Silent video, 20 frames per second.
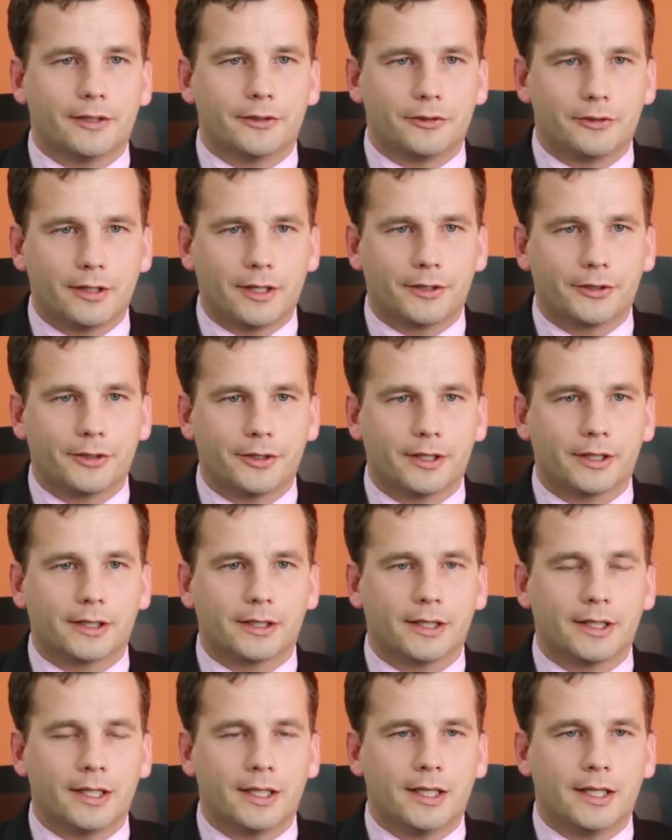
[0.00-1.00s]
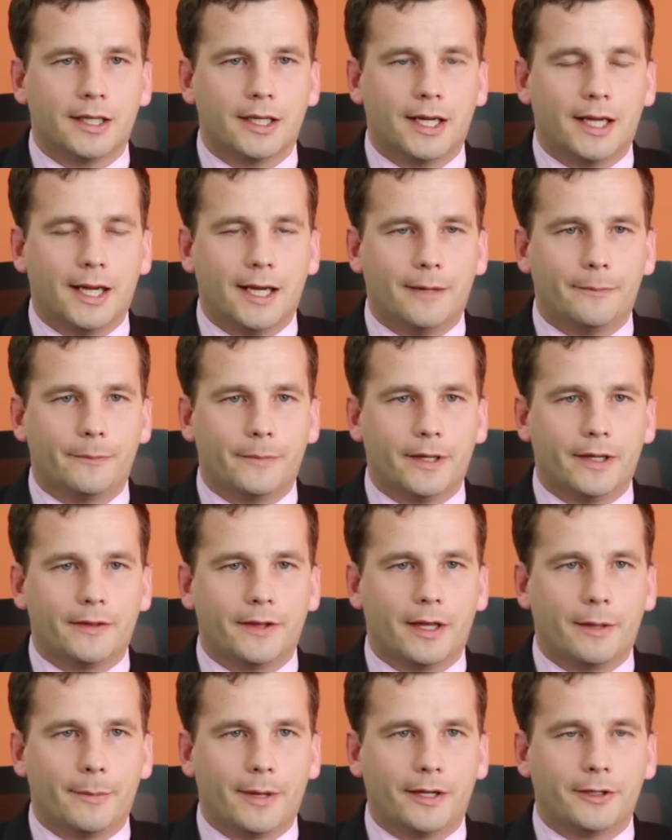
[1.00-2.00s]
trusting, and
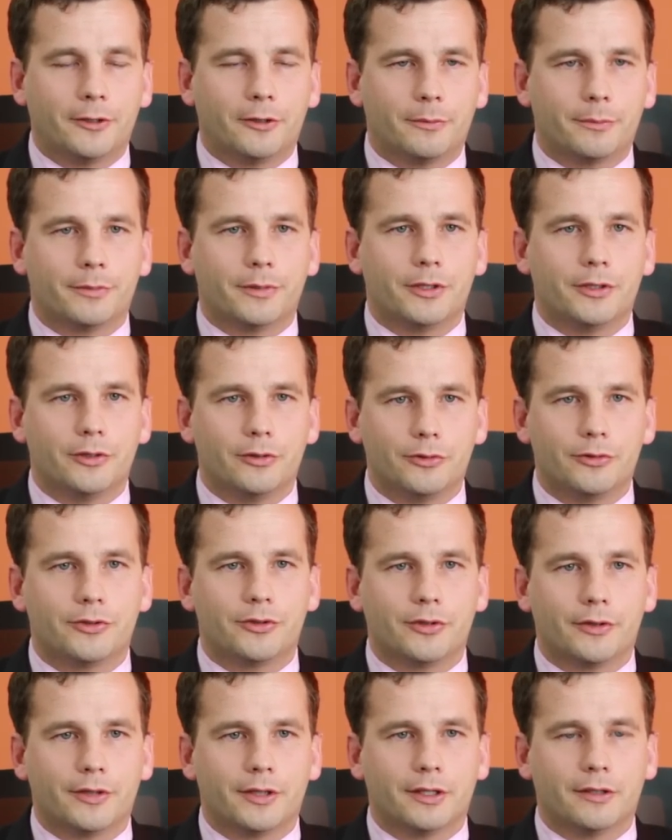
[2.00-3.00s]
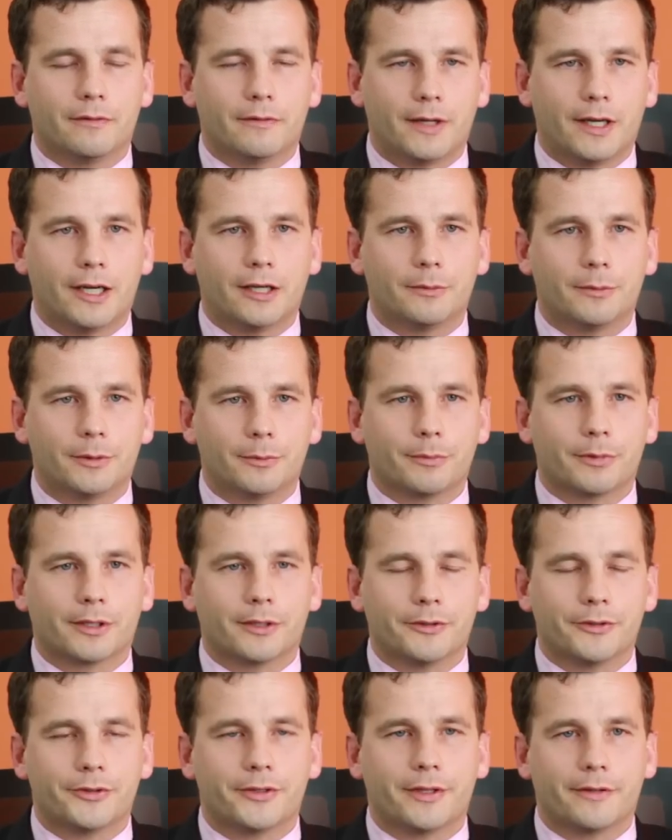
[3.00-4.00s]
they may not be used to the environment
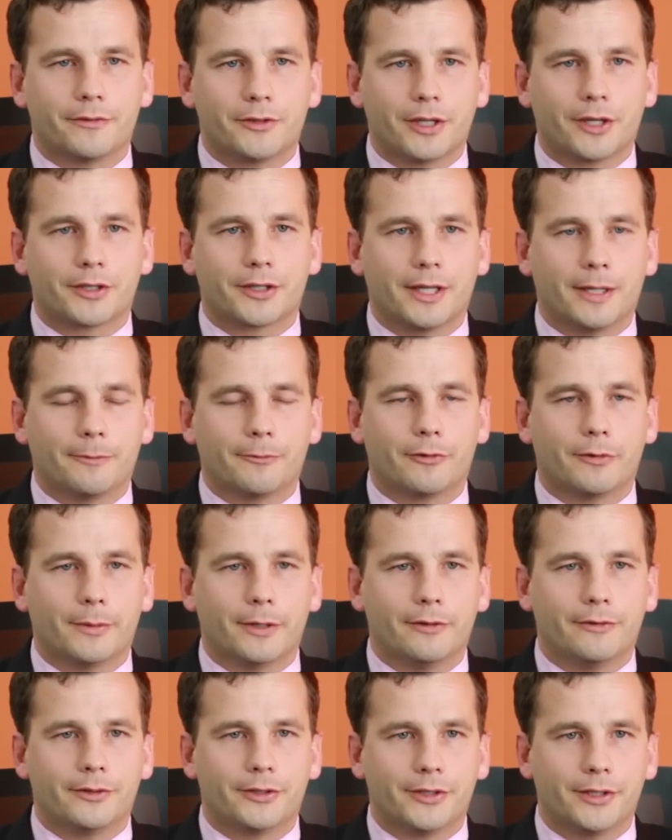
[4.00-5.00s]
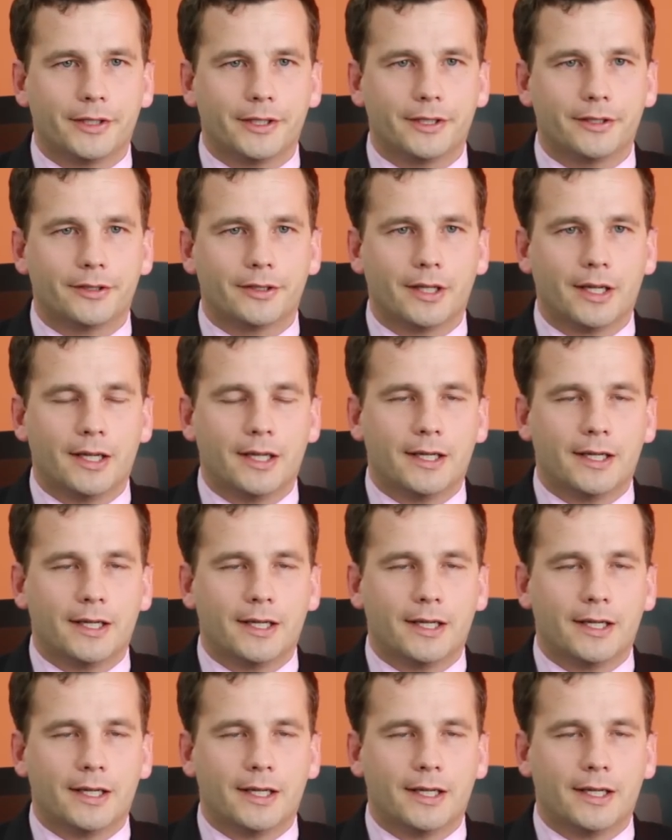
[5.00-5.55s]
because they've just come from overseas.